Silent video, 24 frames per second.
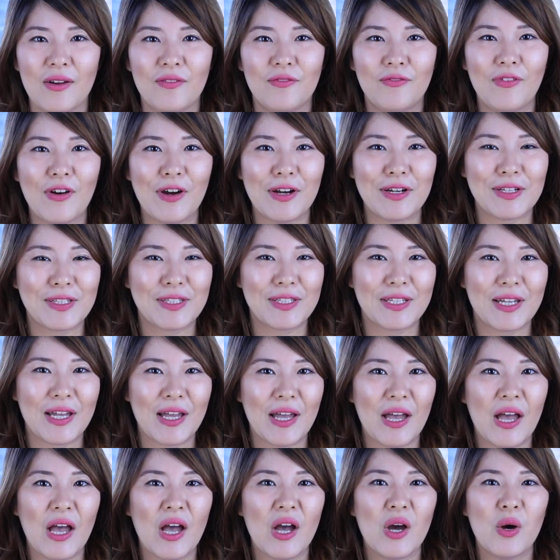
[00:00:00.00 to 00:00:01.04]
First,
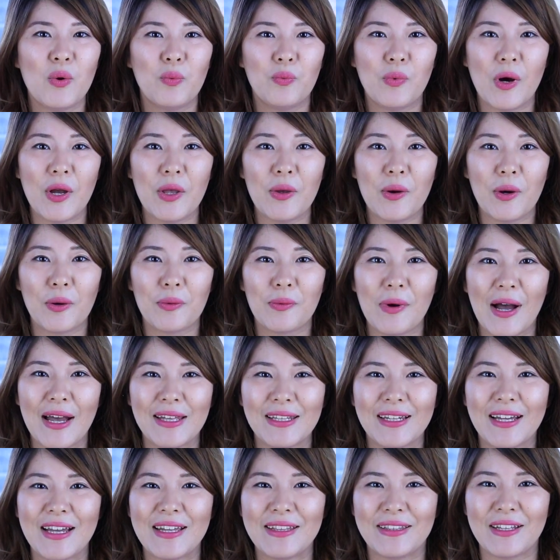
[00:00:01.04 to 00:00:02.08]
when you are
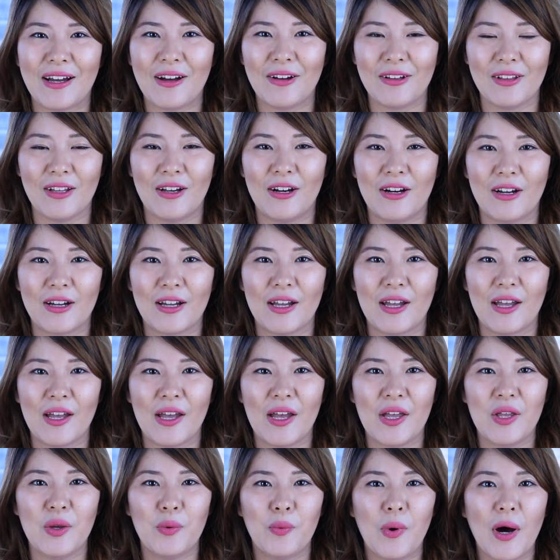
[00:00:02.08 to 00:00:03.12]
writing a dialogue,
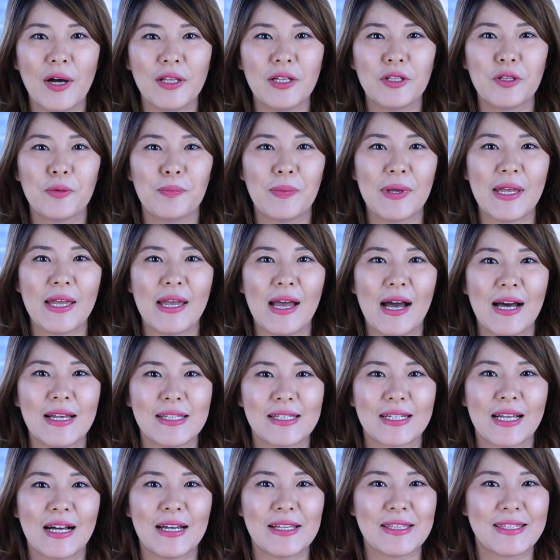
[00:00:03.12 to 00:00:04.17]
you want it to be as
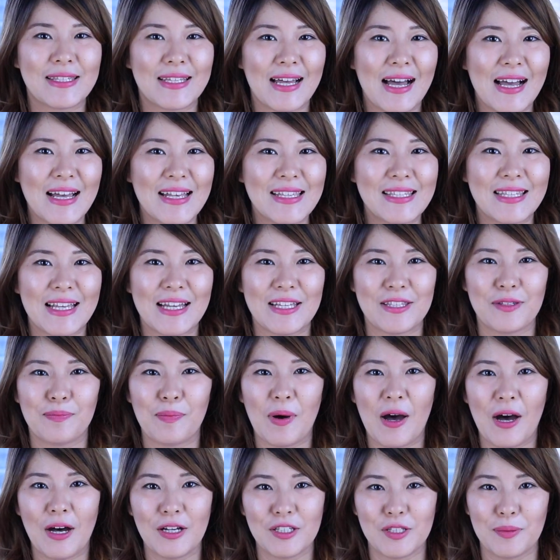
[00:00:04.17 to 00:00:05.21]
concise as
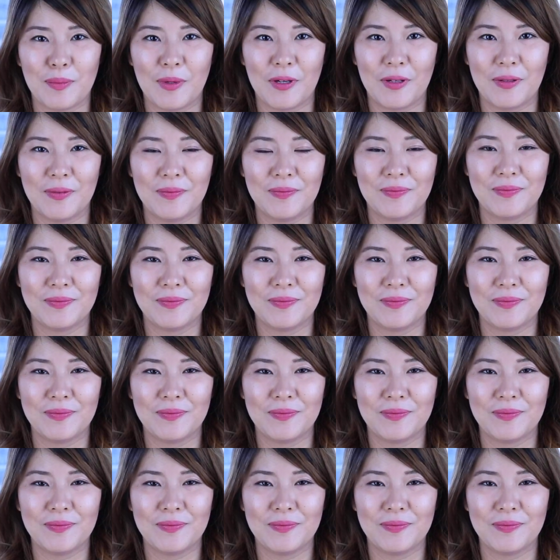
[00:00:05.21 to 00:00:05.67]
possible.